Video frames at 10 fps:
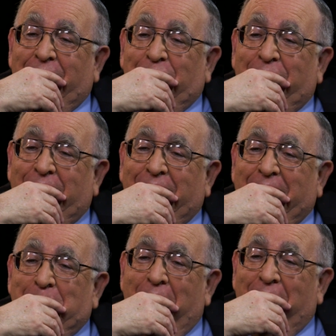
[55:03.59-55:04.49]
with the
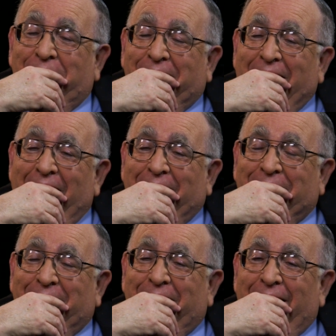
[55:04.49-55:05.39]
Lee Marvin
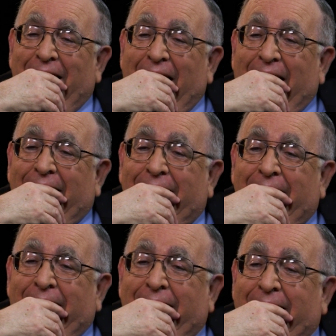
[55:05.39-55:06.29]
character, and
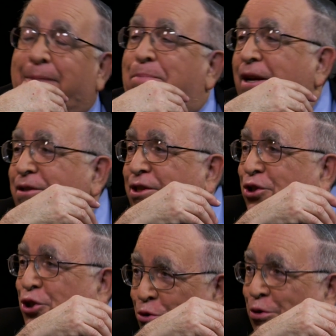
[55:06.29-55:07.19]
he appears
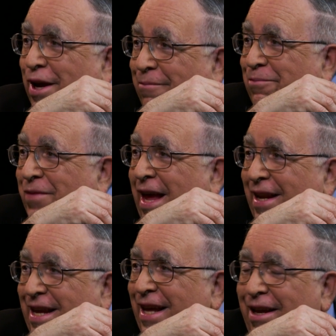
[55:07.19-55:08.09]
to shoot him
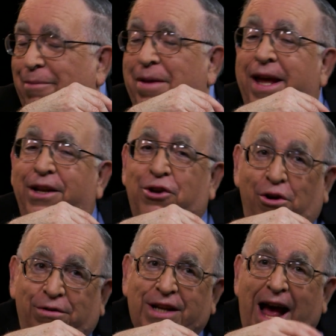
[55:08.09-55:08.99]
and kill him.
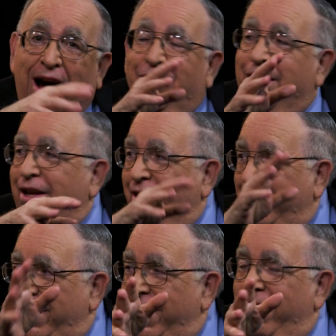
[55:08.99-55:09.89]
Turns out in
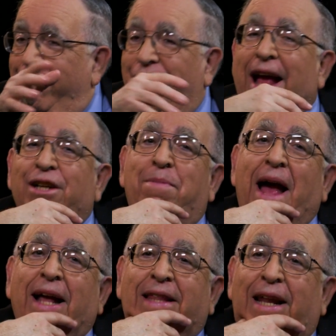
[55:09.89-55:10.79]
a
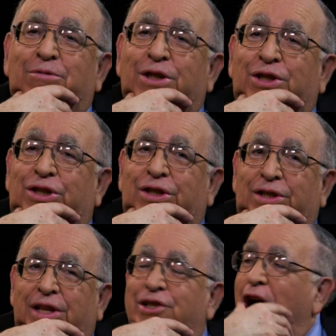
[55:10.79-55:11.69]
flashback that it was
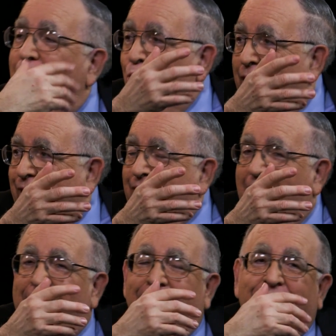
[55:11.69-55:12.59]
the John Wayne
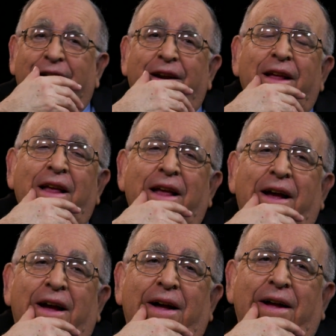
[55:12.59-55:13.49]
character,
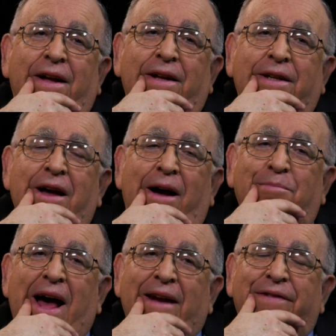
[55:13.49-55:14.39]

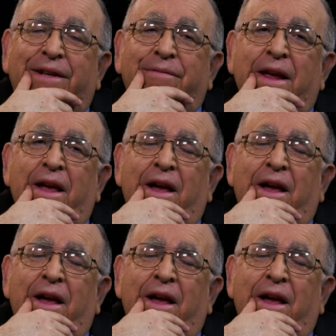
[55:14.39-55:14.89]
Tom Donovan,